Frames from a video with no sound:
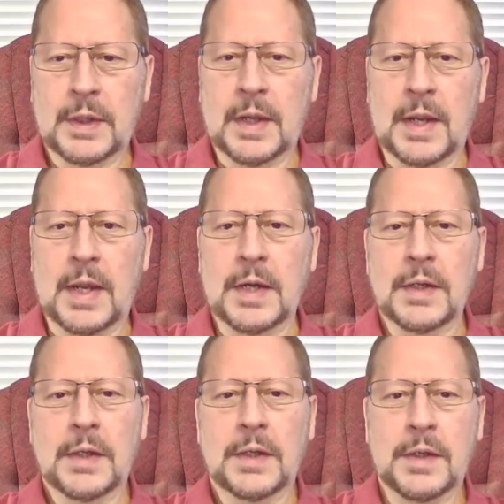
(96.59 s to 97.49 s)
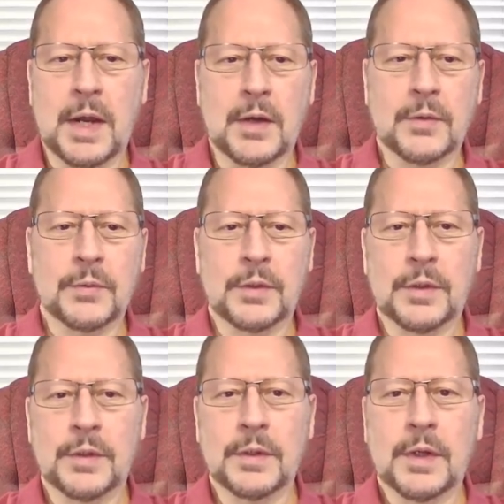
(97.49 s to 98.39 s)
and now
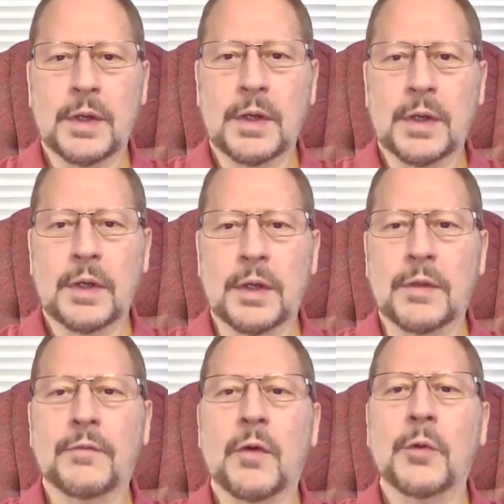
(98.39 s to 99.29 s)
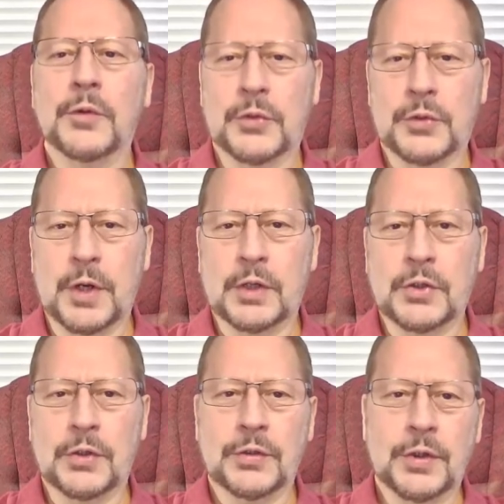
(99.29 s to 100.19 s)
we're in the folder structure.